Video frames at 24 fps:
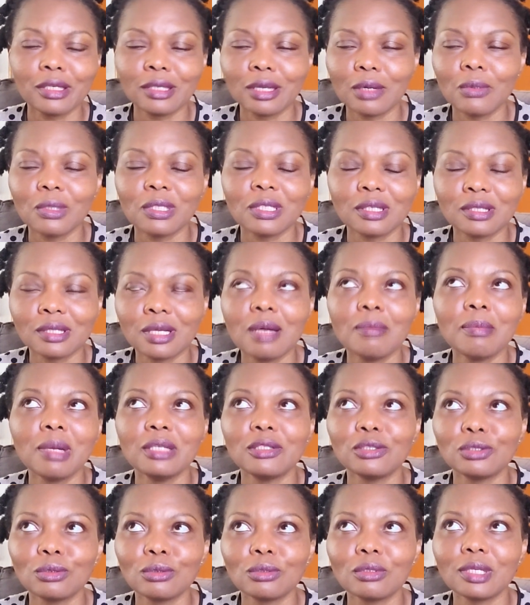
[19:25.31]
There was a time I
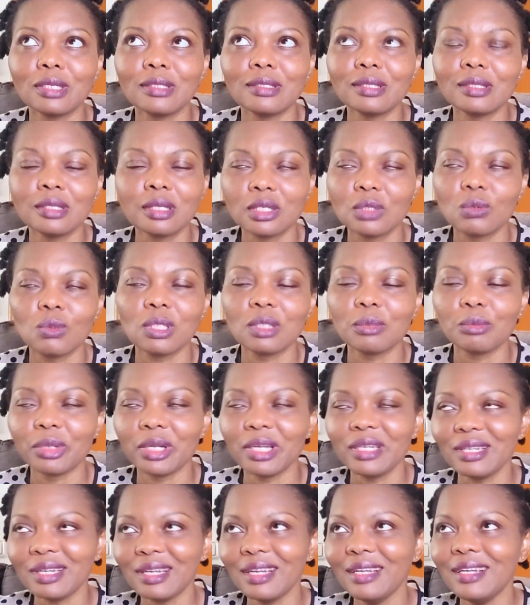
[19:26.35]
took a 6-week
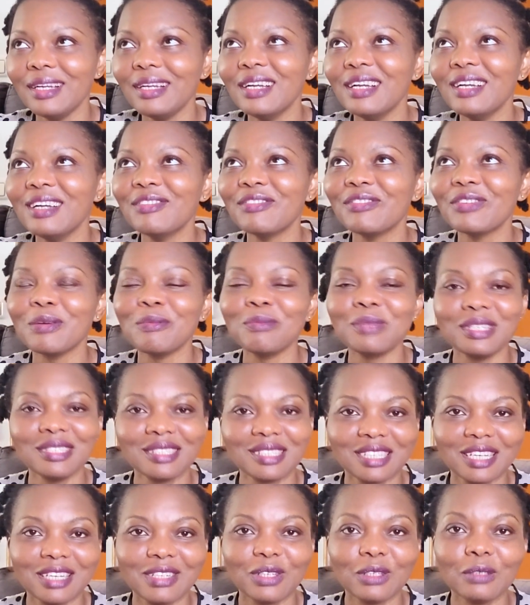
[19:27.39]
break from this
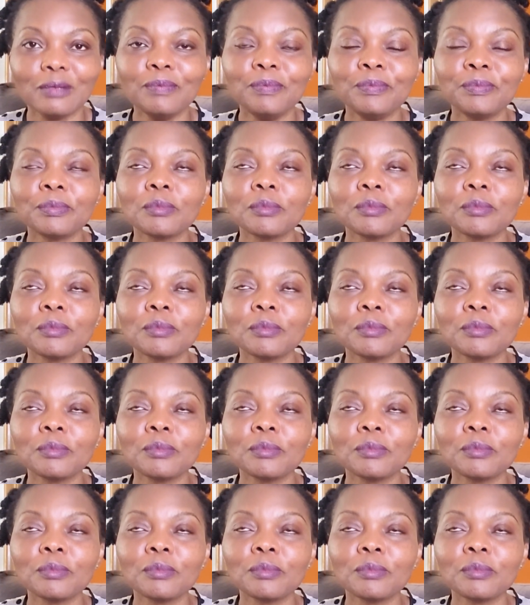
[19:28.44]
channel.